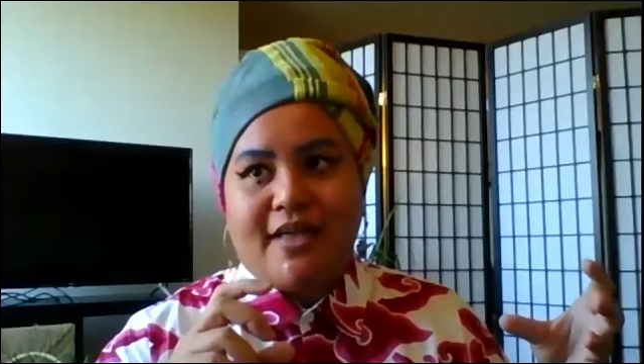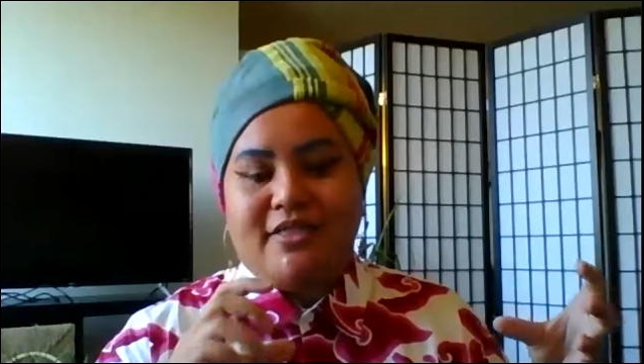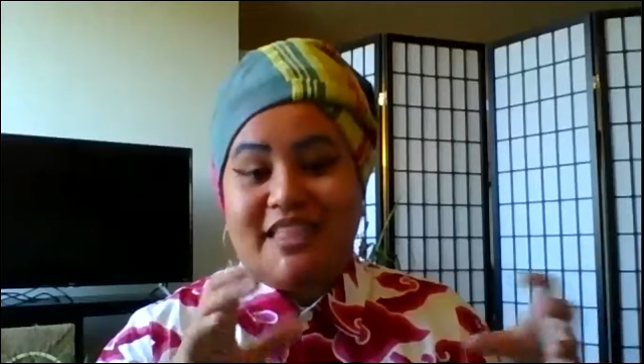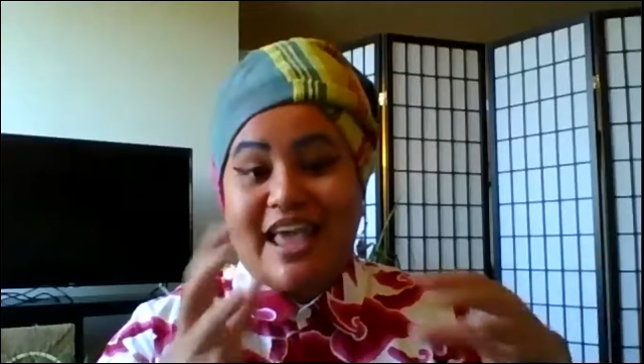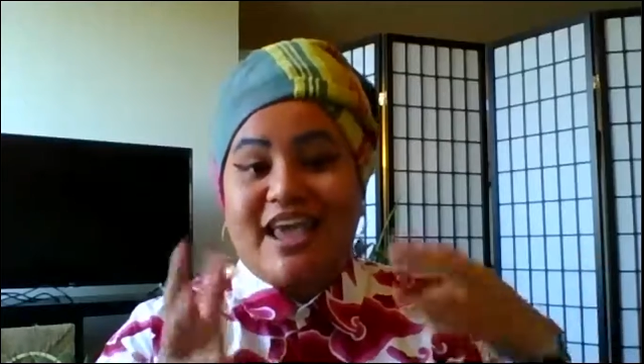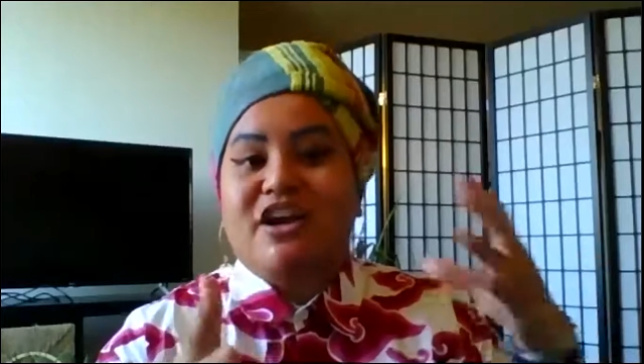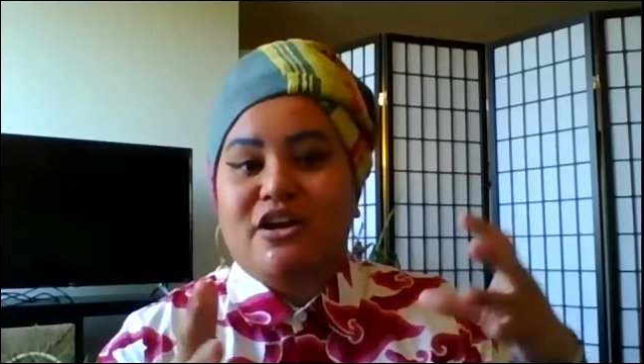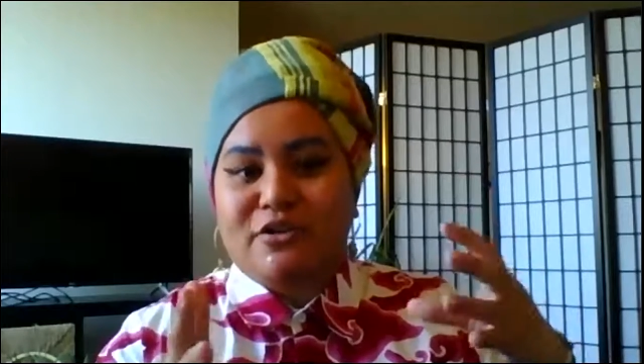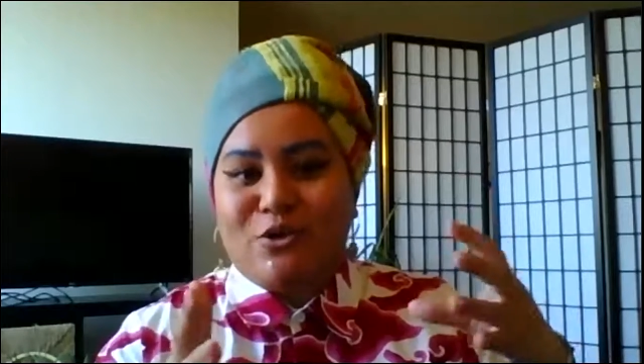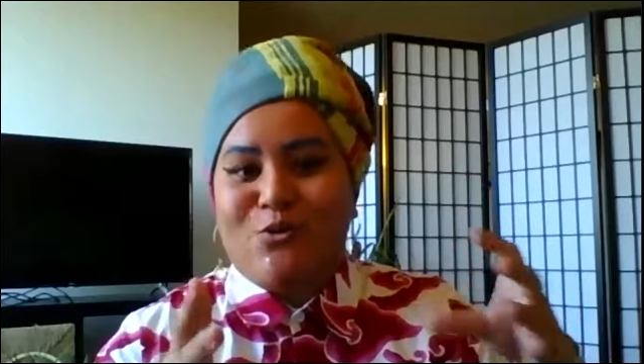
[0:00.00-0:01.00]

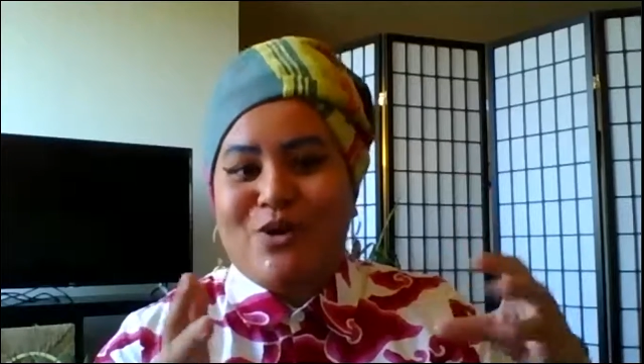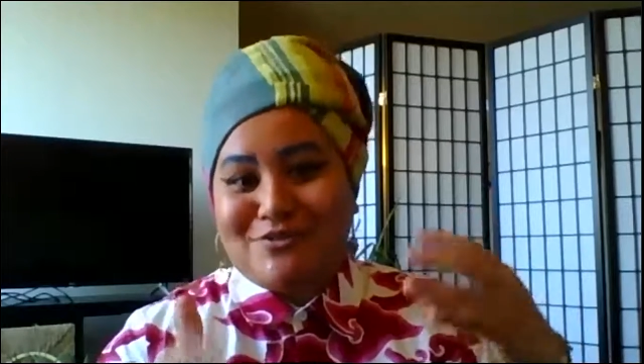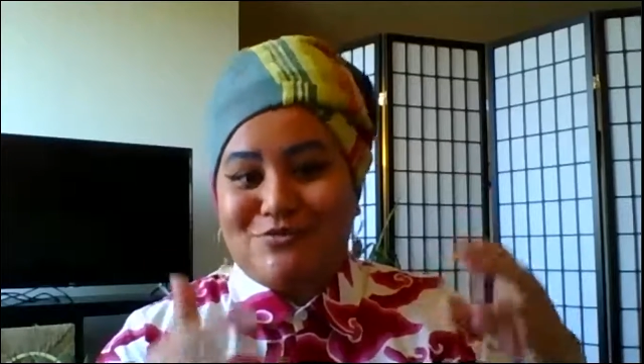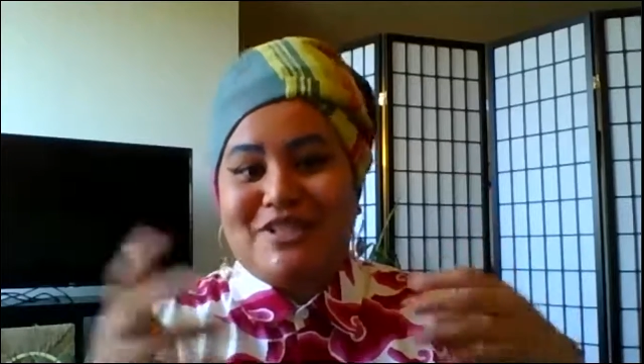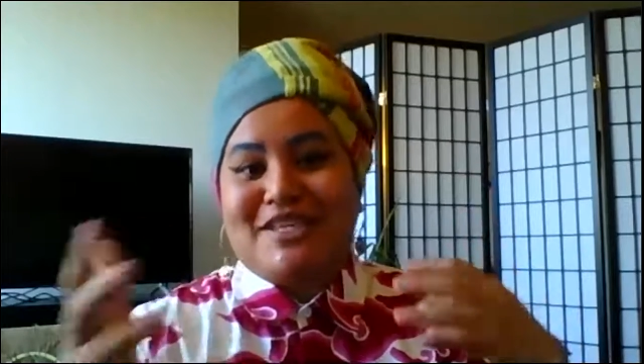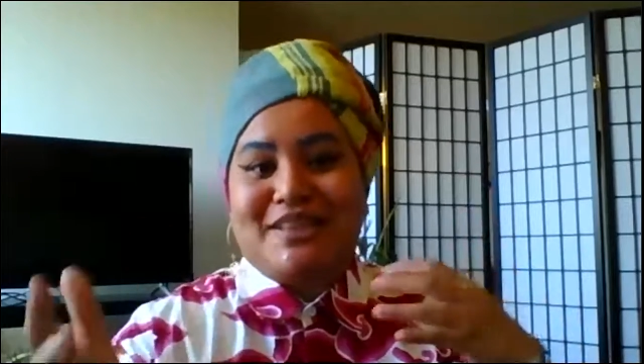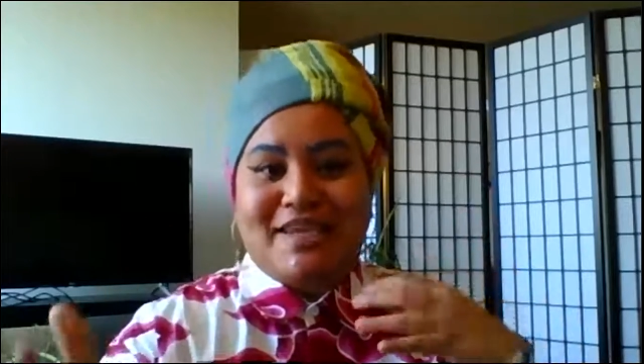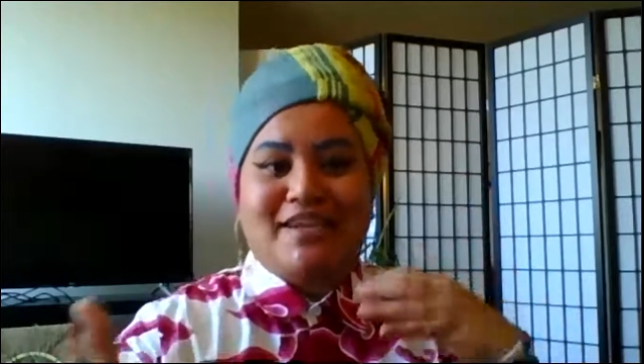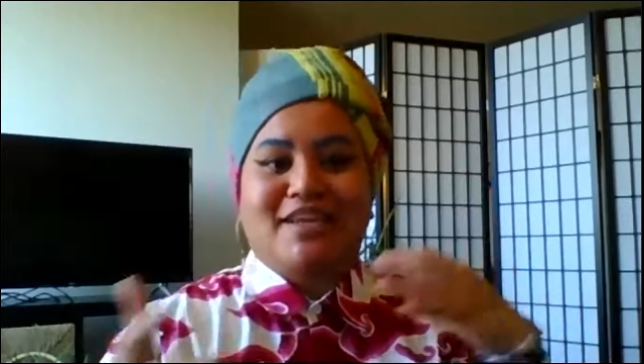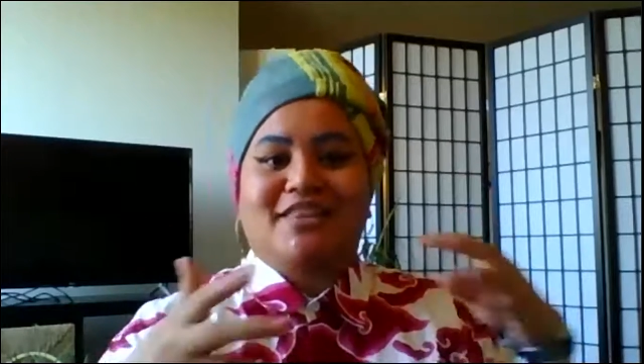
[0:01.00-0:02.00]
they're the ones really
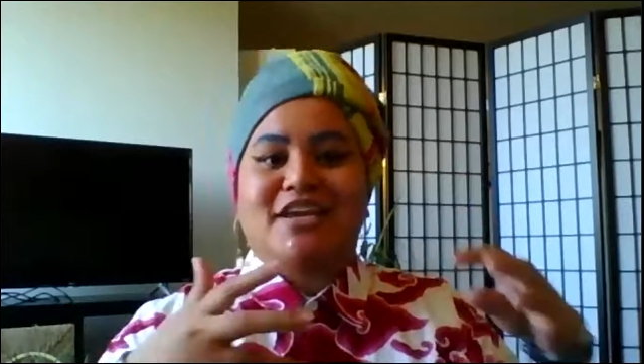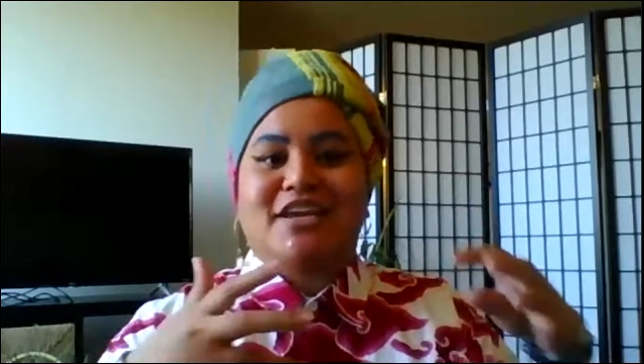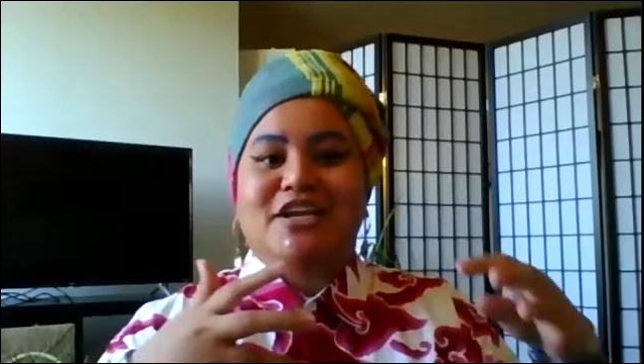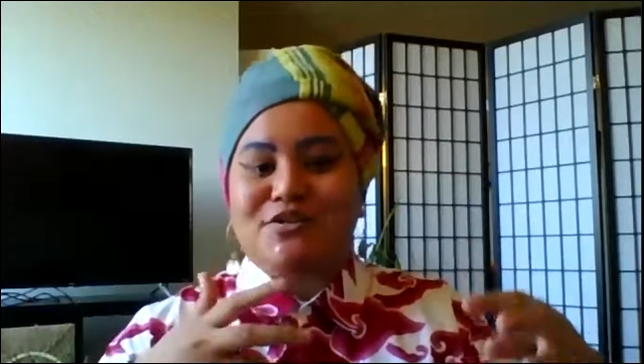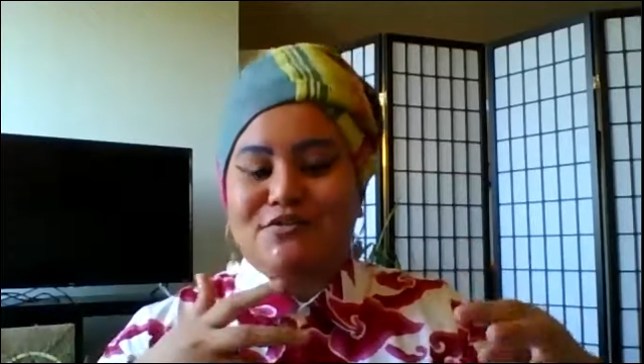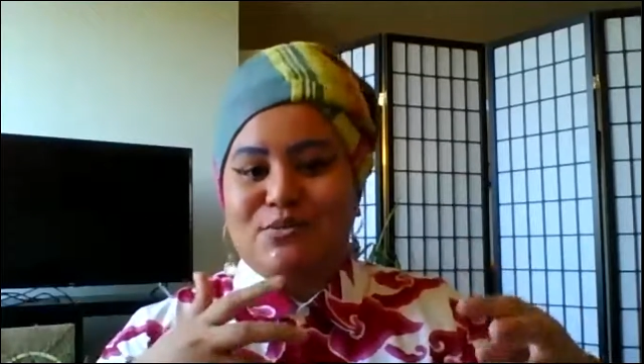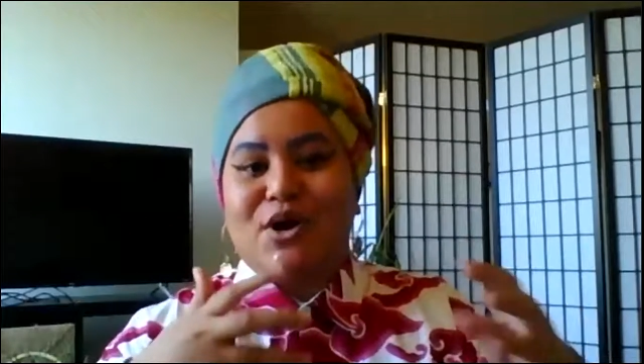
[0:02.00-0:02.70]
leading the interview.